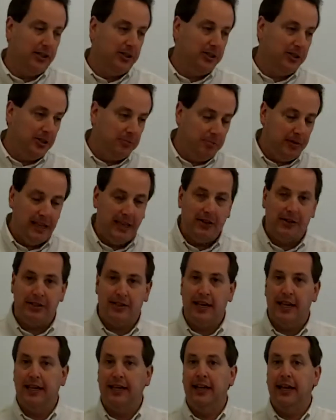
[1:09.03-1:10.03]
It should be
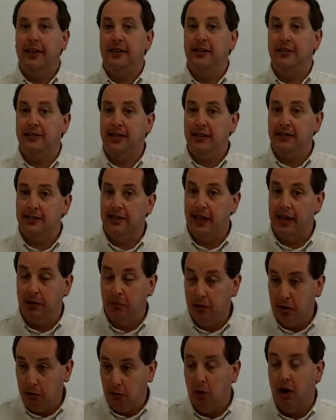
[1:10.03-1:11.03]
entertaining in the sense
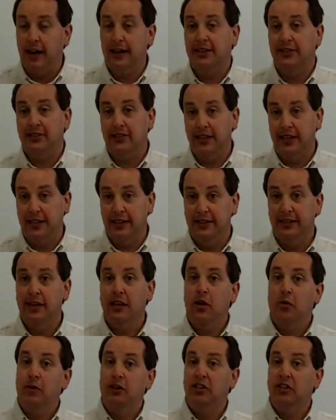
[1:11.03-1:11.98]
that we want to see it.